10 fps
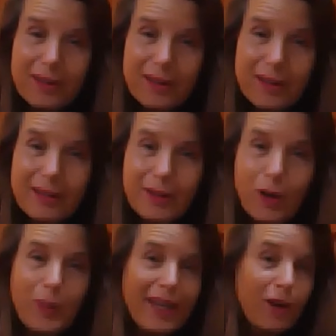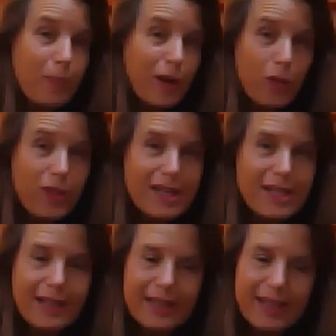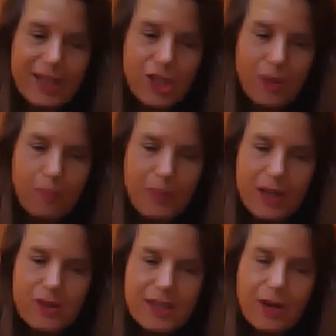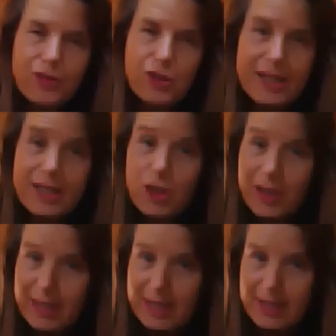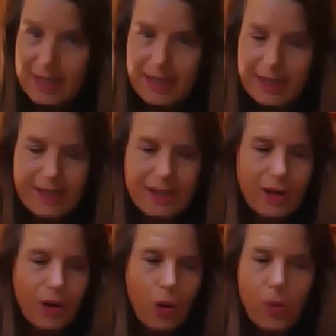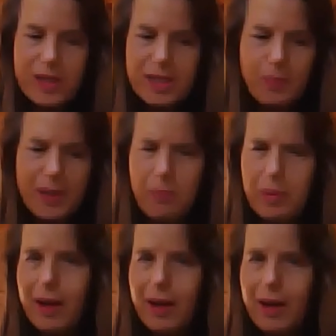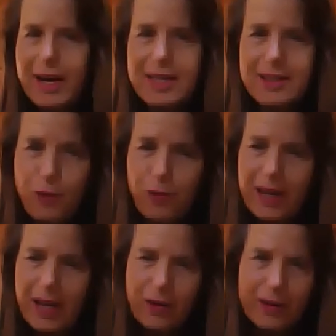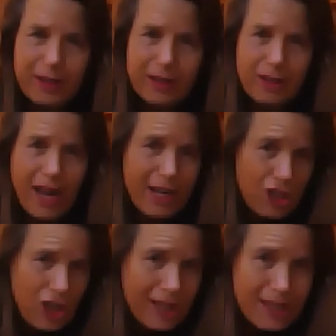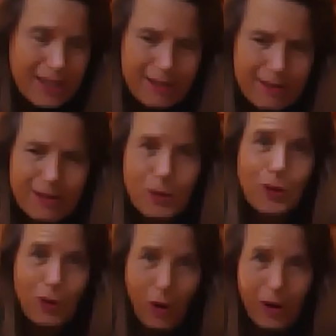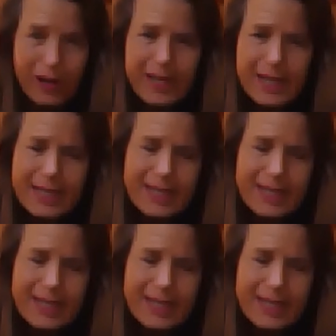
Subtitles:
We hear about authentic leadership. Be yourself, trust your instincts, always be polite and fair and just to your colleagues.